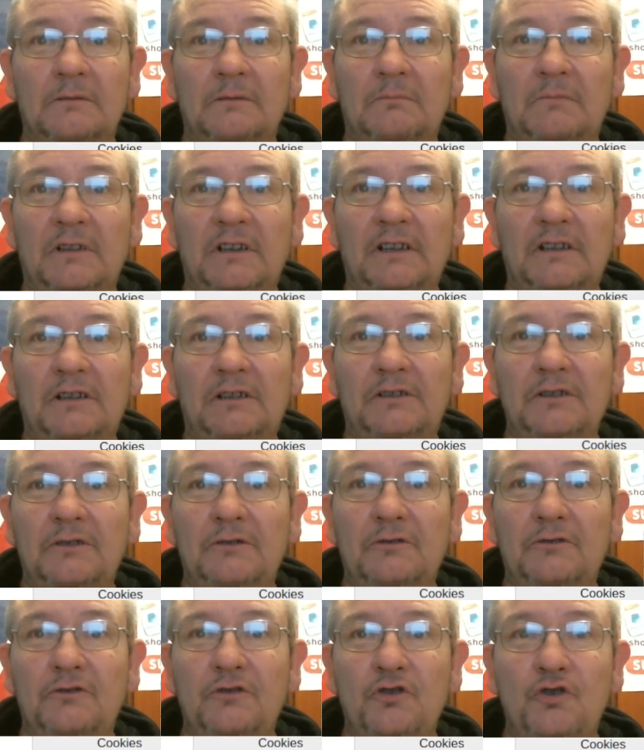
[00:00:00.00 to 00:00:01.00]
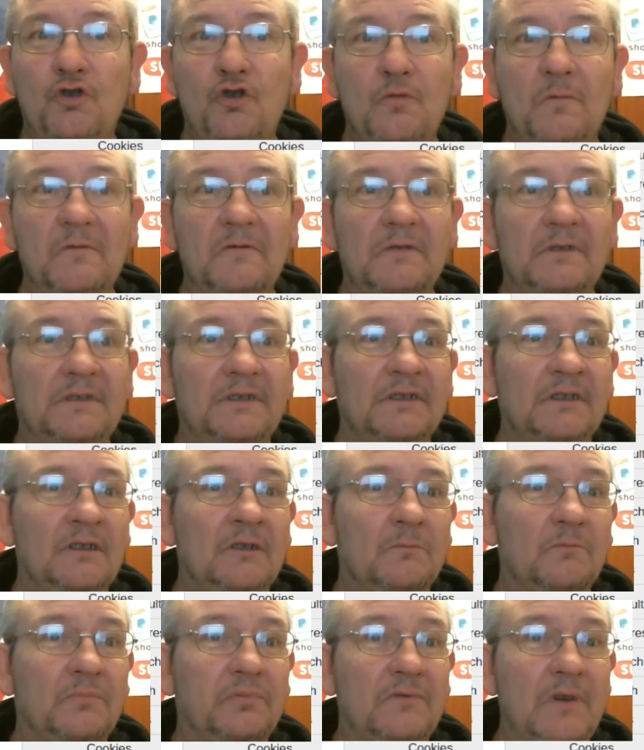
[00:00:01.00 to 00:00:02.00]
include numerous
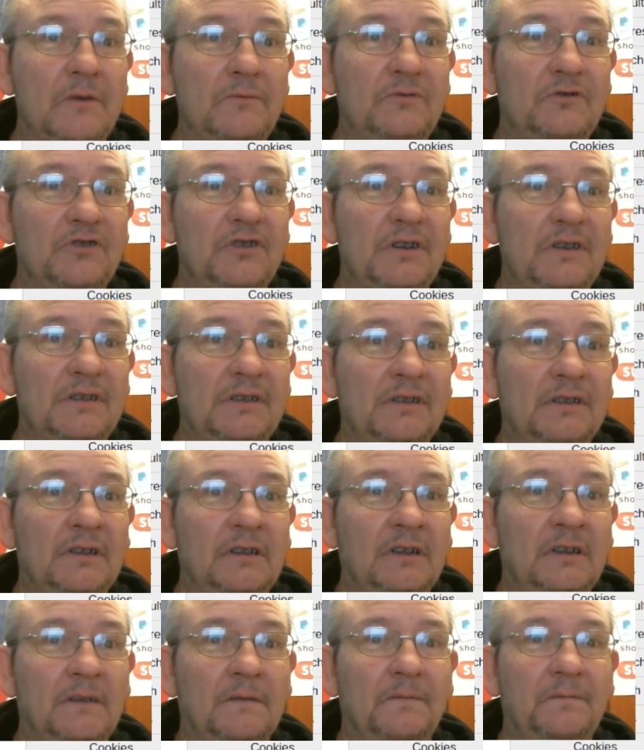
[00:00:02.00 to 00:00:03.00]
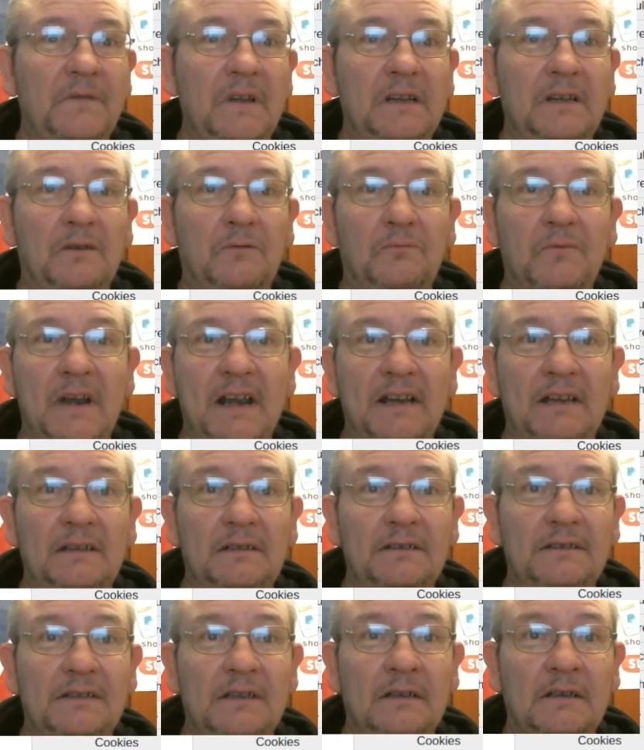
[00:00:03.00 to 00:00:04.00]
brooches, finger
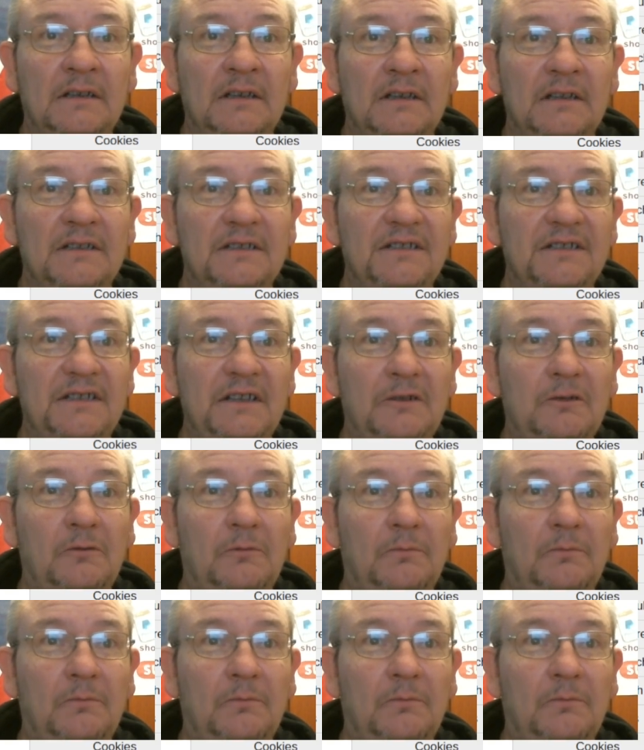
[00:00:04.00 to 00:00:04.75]
rings, two